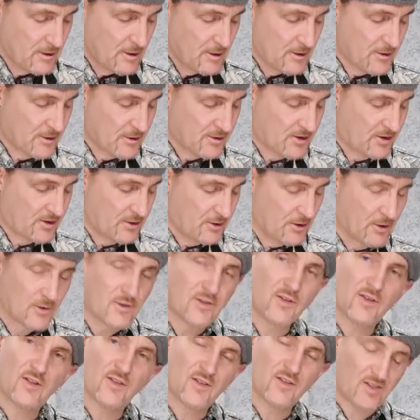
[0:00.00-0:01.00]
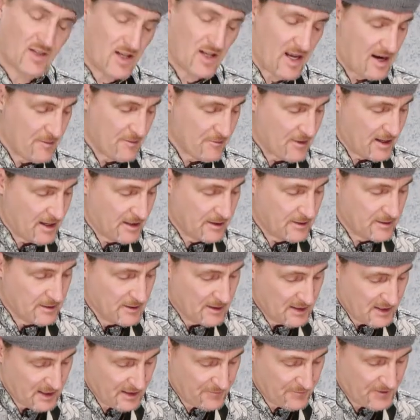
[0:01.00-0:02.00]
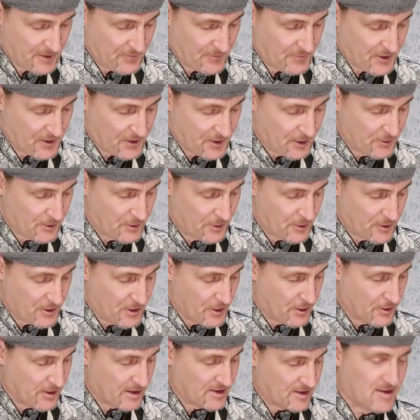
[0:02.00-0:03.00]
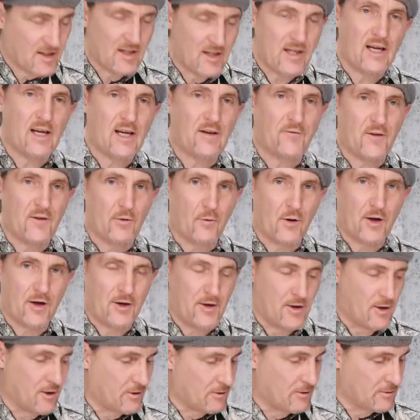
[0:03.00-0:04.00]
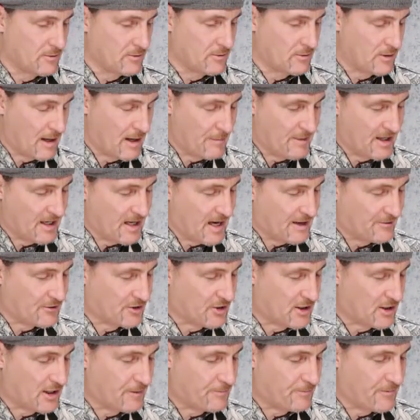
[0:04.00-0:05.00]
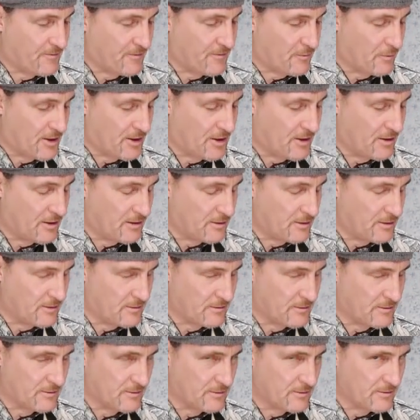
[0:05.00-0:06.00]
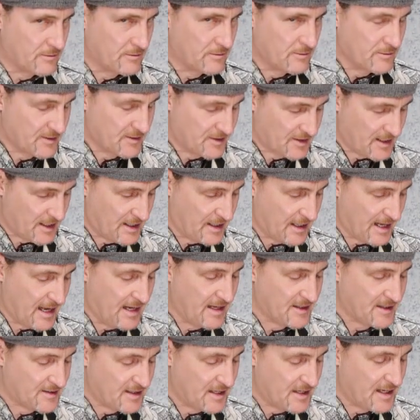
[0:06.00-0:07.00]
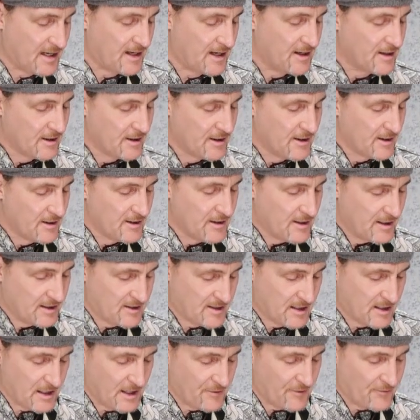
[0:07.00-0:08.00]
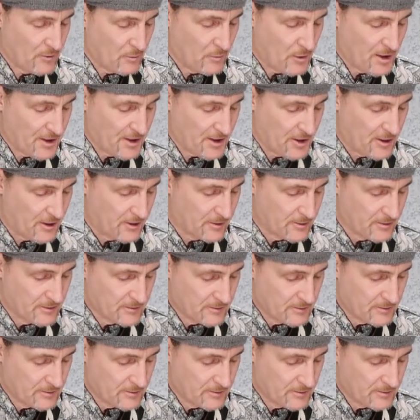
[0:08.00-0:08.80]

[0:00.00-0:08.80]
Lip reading: those 2 notes are the same, right? Even if you don't know the note. It's an E if you want to know. Or I mean an F sharp if you want to. Said it again. It's an E. It's an E if you want to know.